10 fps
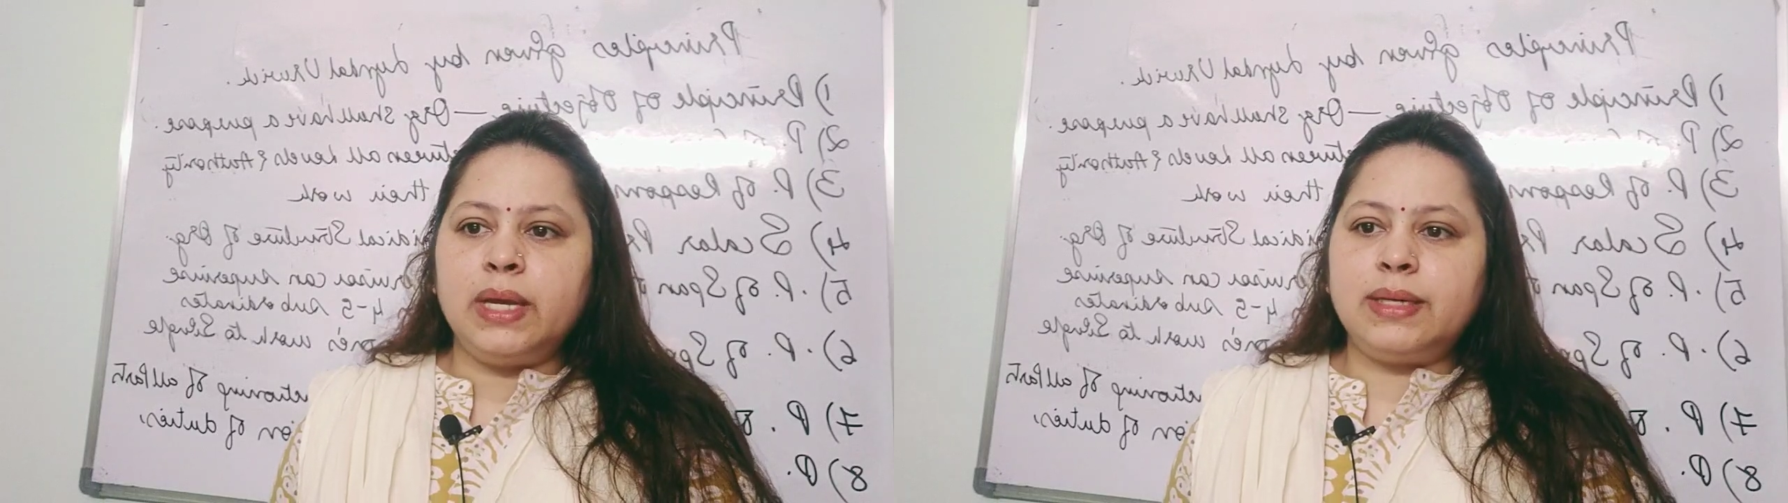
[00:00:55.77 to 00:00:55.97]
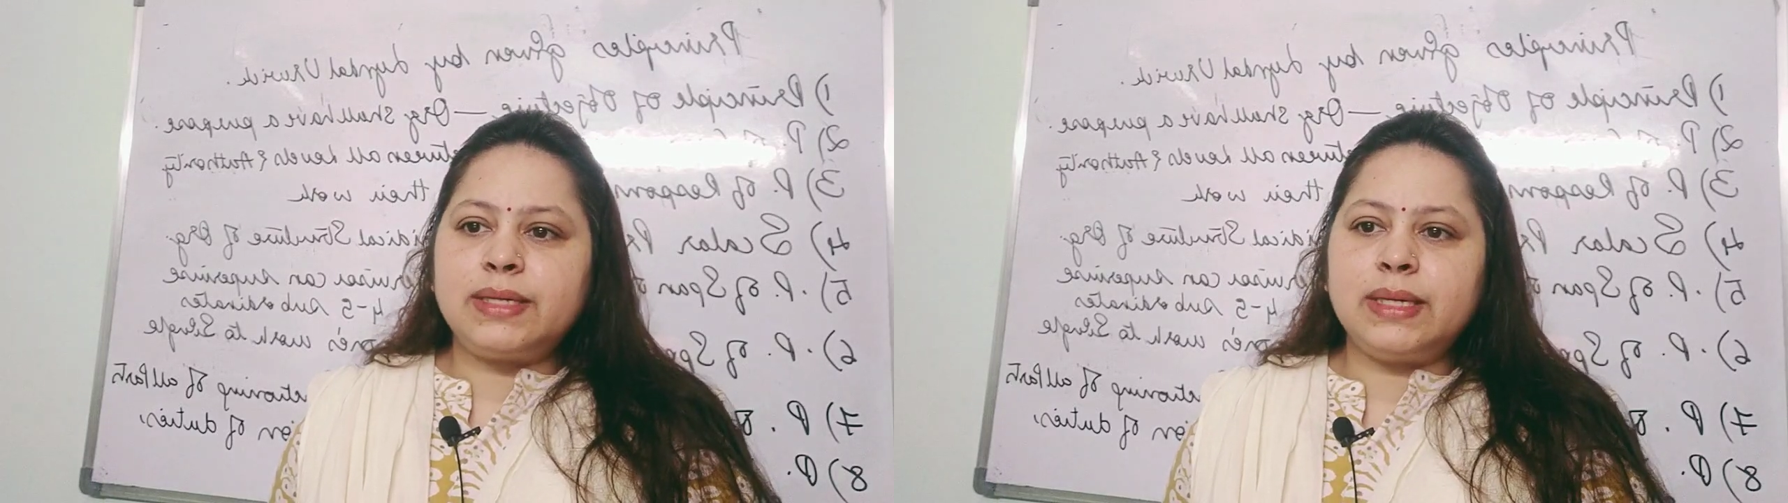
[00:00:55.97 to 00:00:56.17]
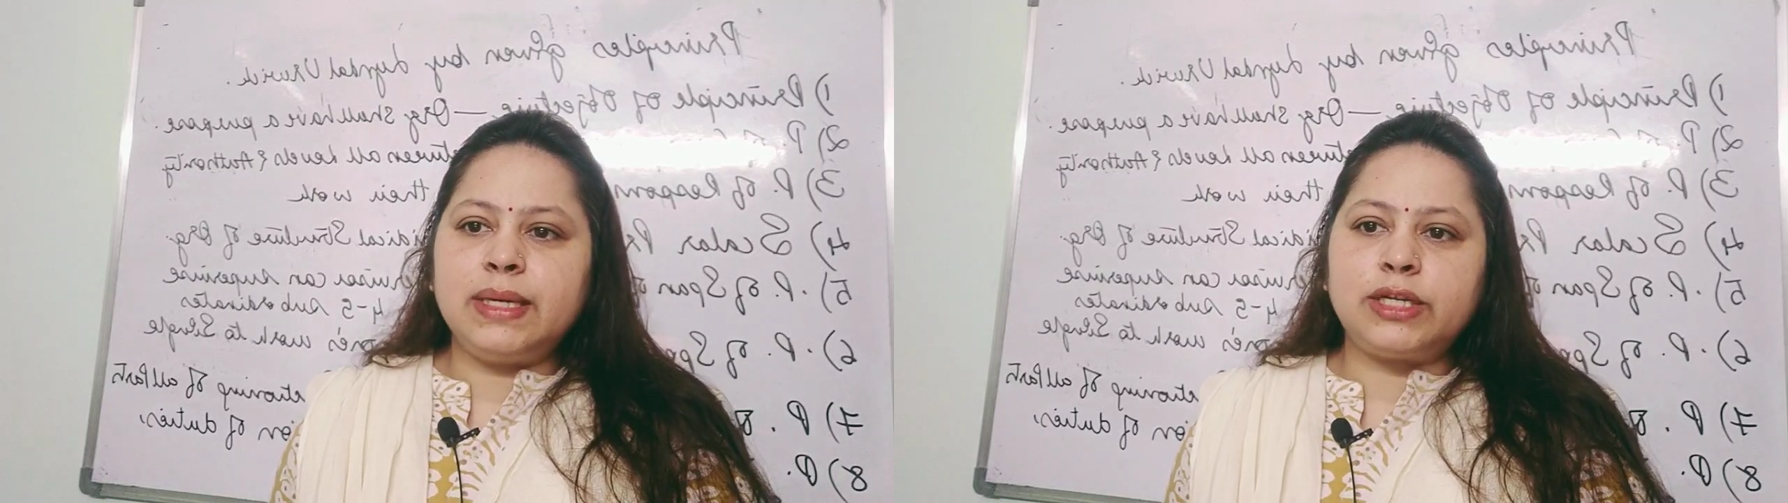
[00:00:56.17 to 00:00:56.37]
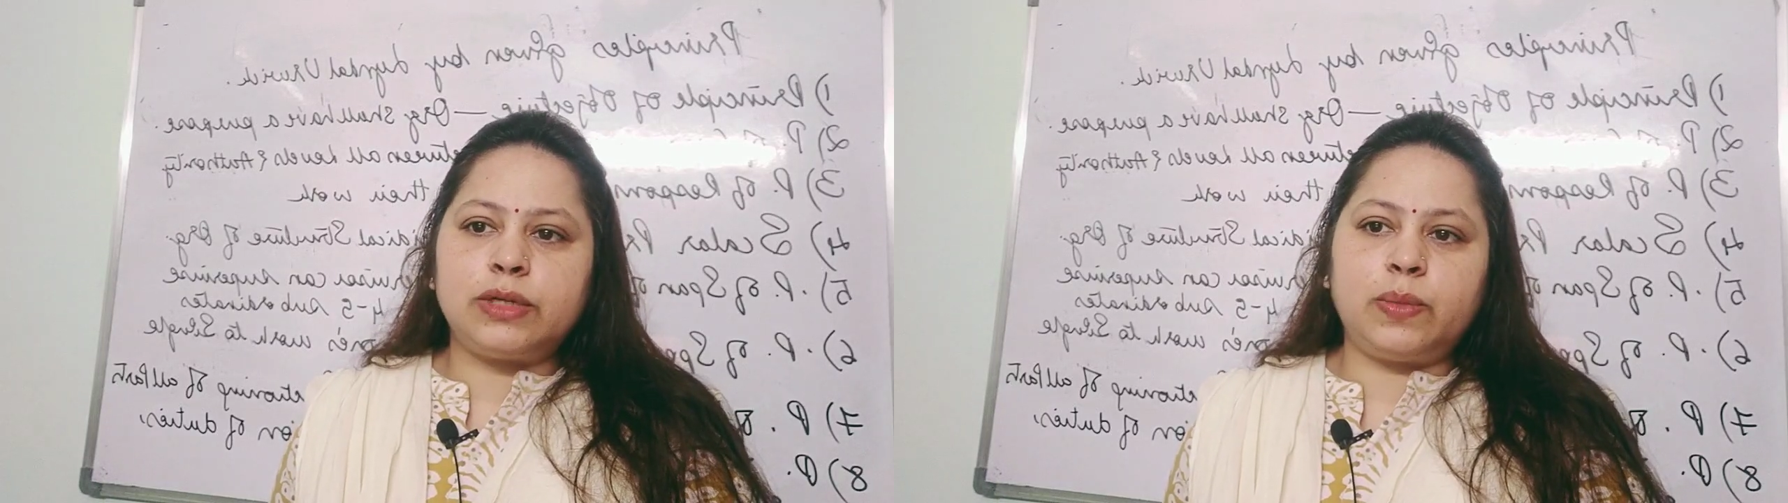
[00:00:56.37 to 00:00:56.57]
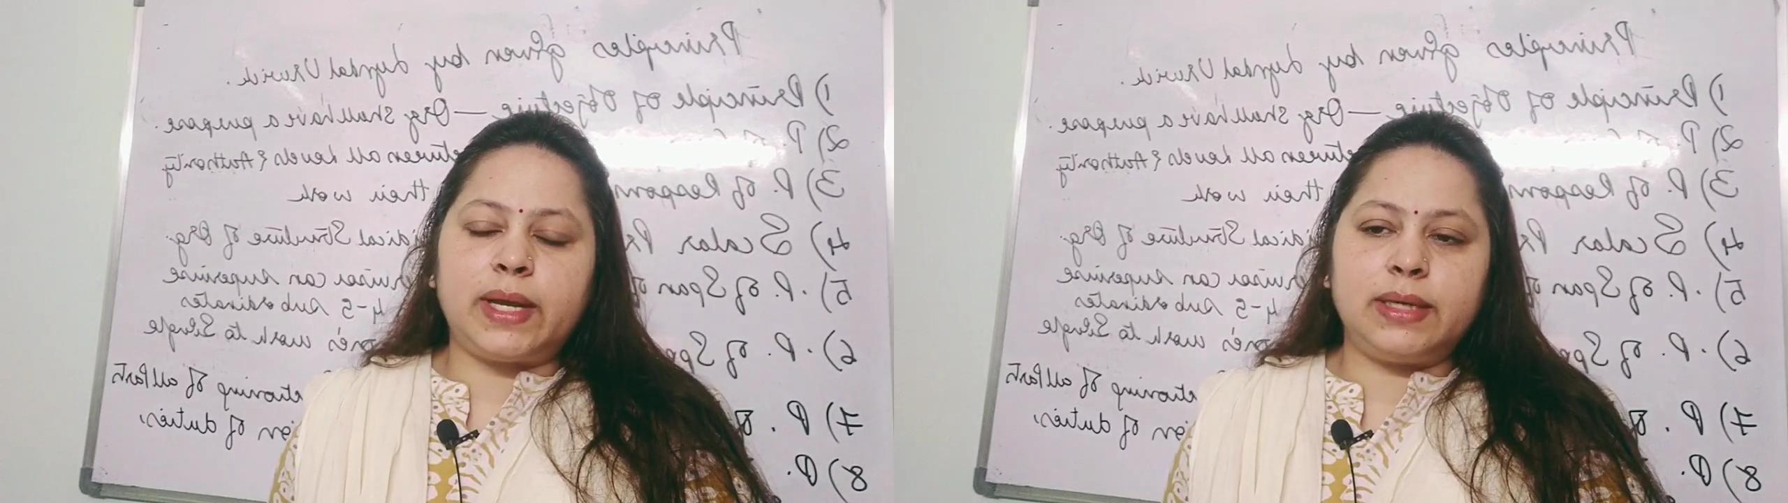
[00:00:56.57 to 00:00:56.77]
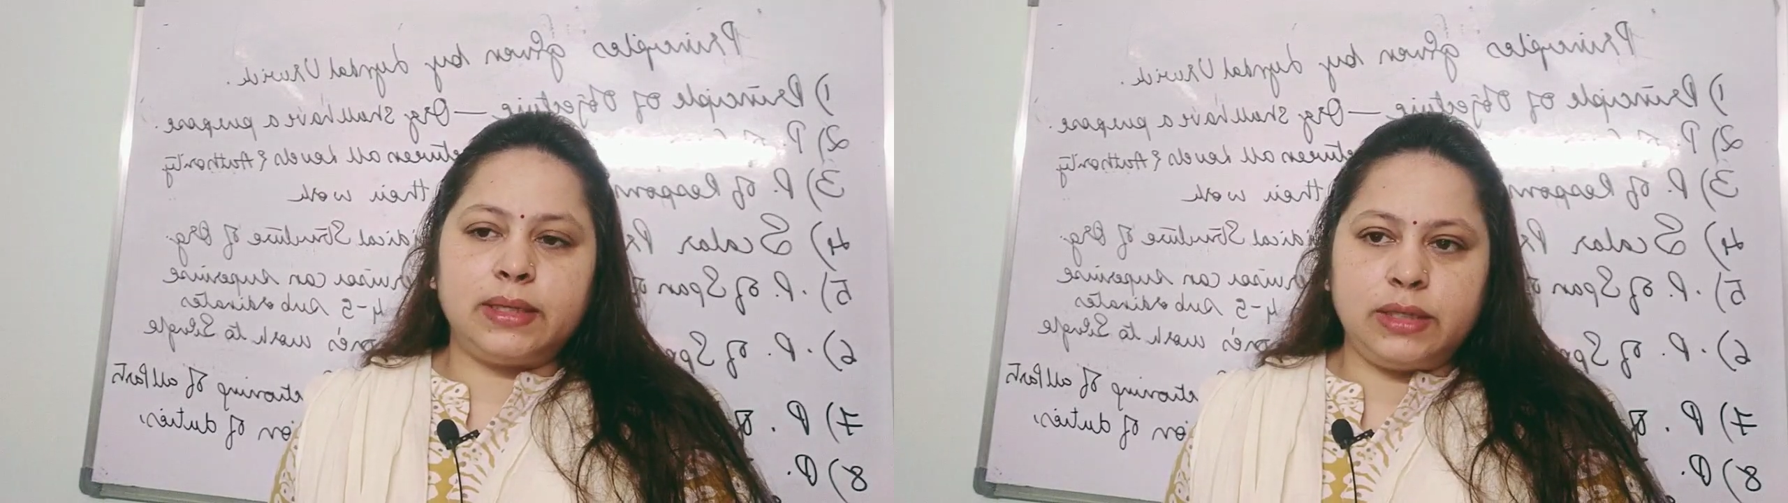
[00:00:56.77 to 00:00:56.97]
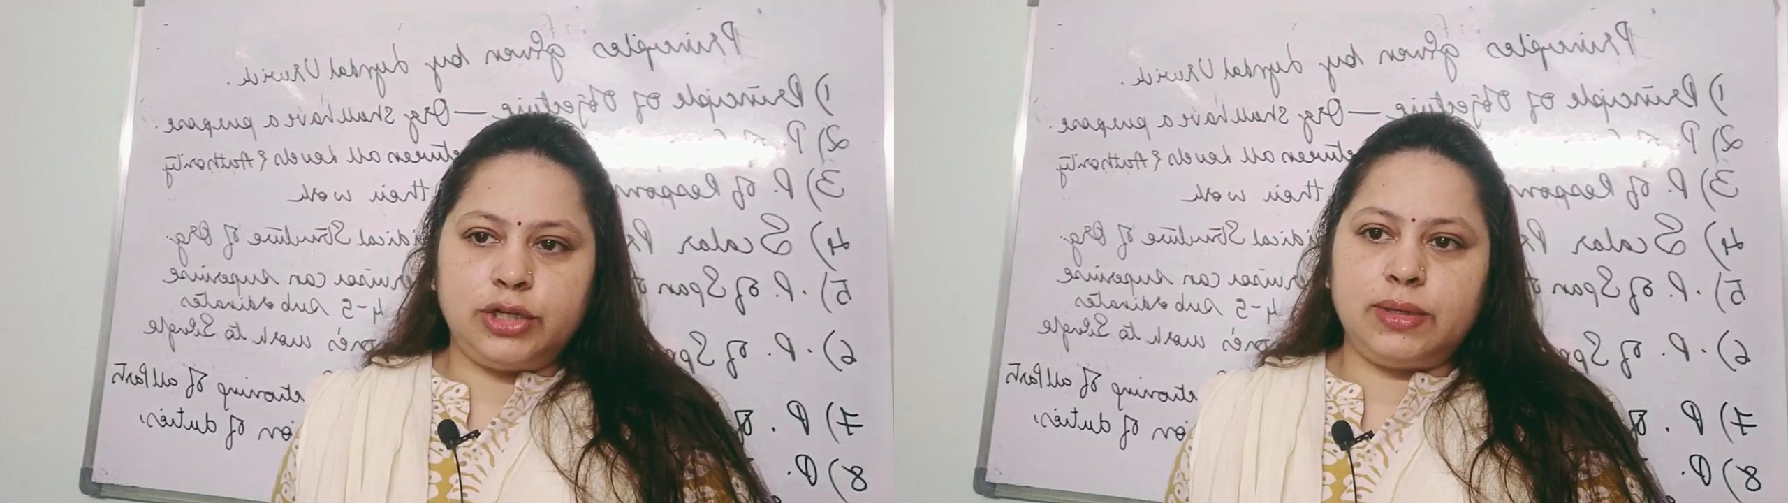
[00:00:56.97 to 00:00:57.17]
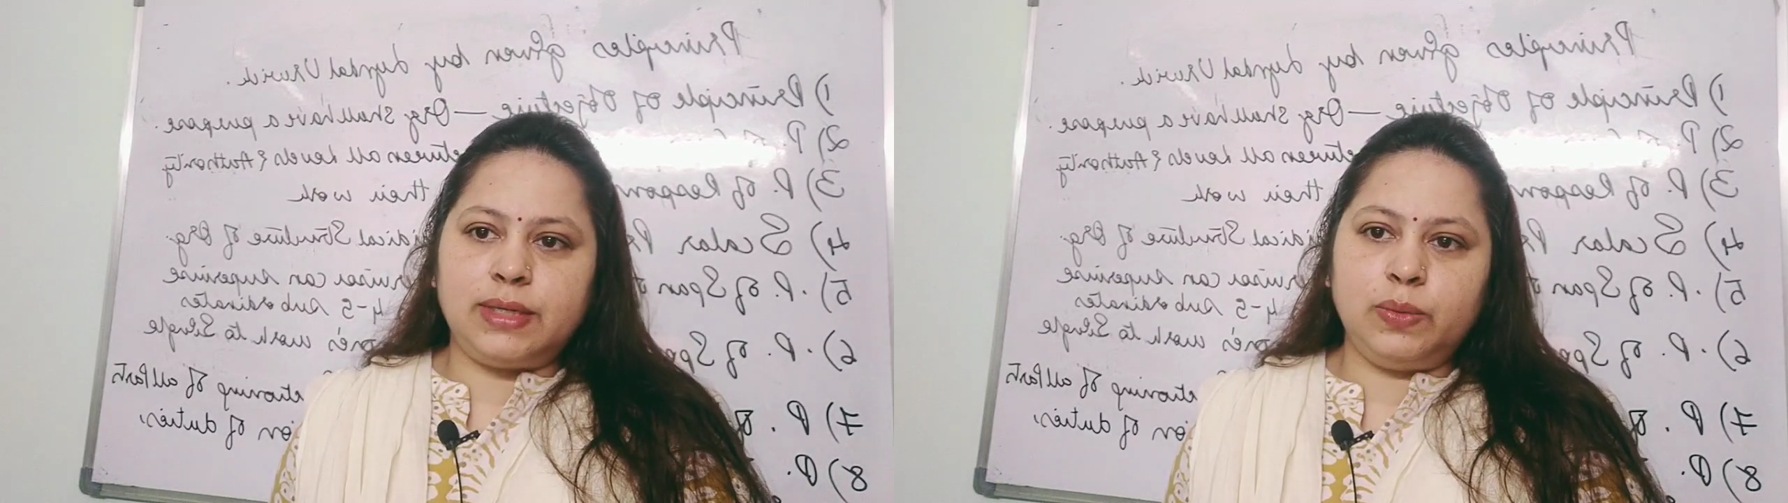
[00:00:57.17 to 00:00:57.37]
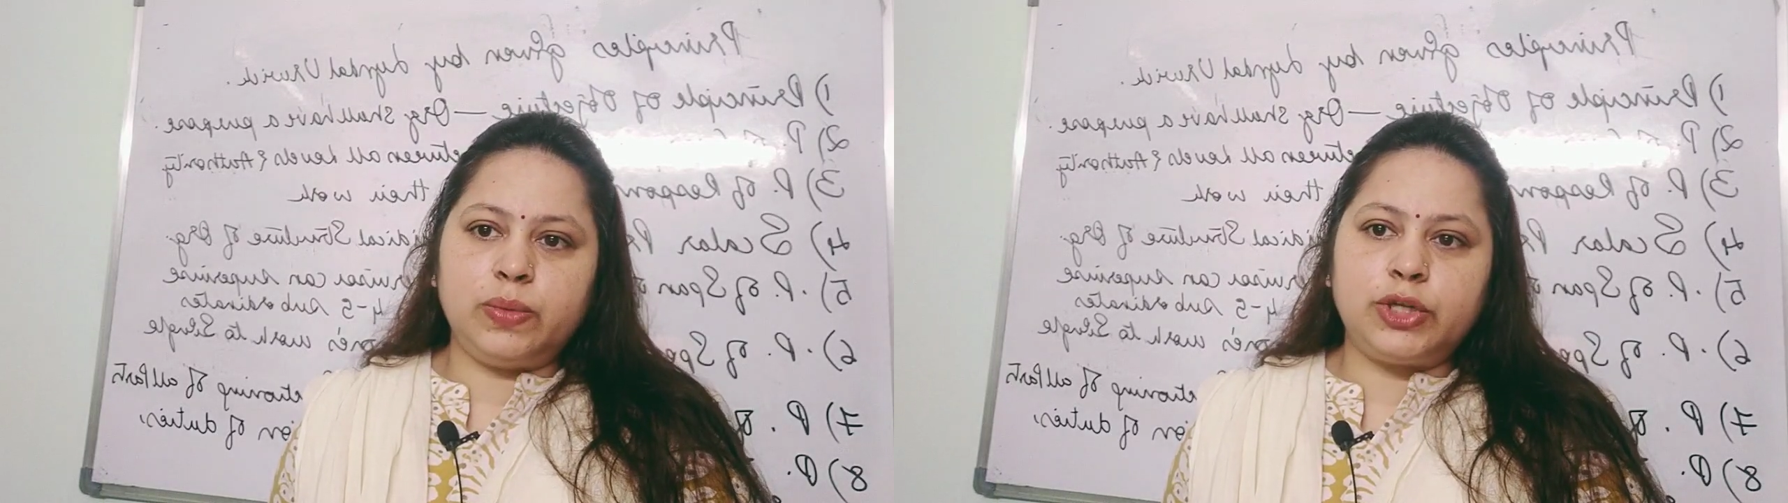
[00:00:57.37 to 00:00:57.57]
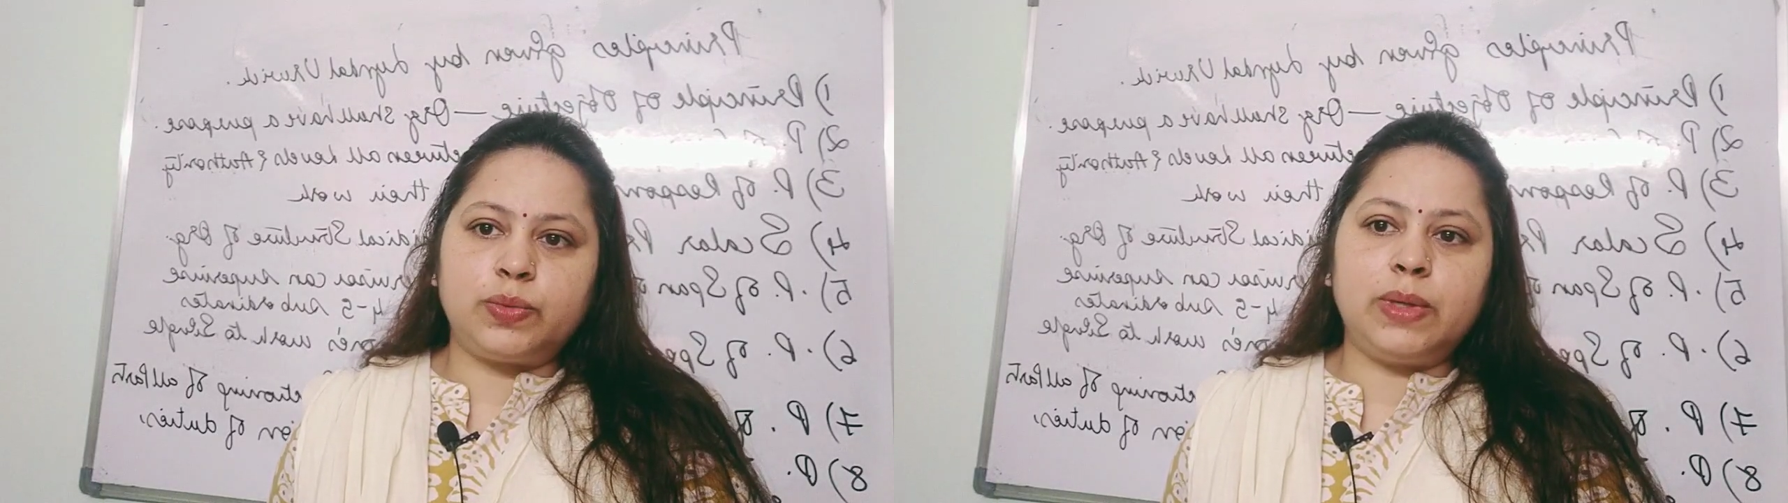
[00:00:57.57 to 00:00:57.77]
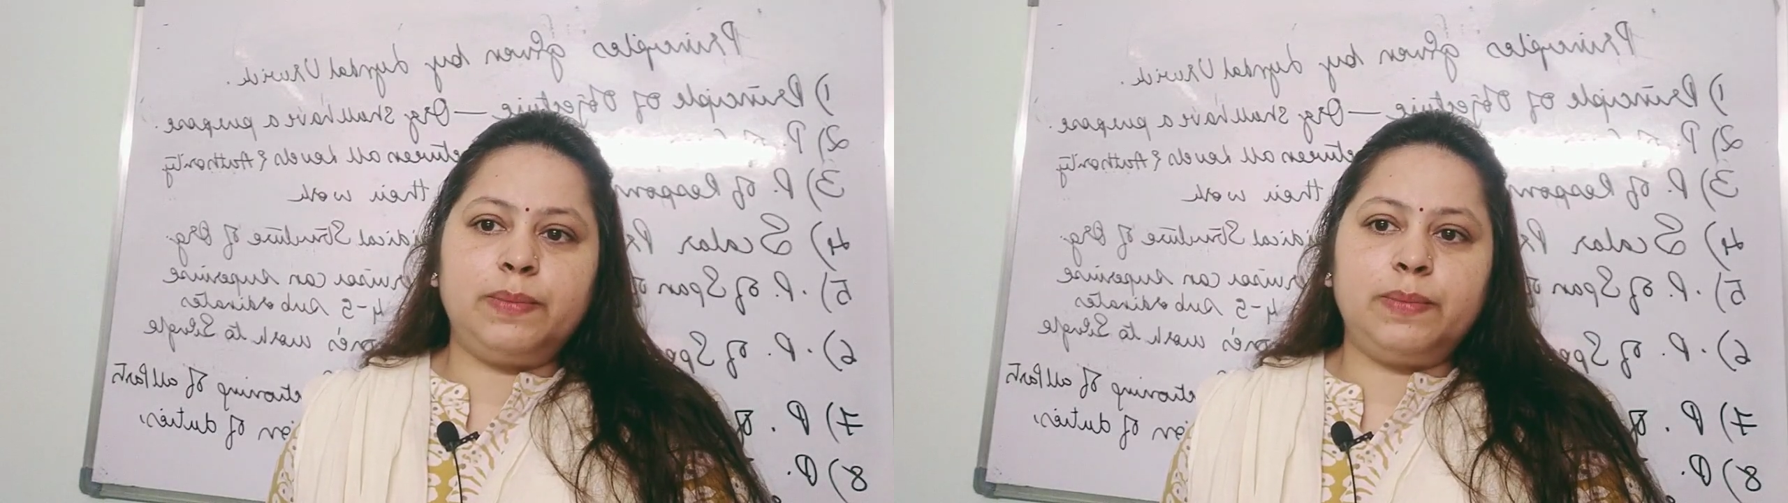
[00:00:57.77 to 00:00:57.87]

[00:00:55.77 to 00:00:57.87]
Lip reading: It is a nationwide initiative which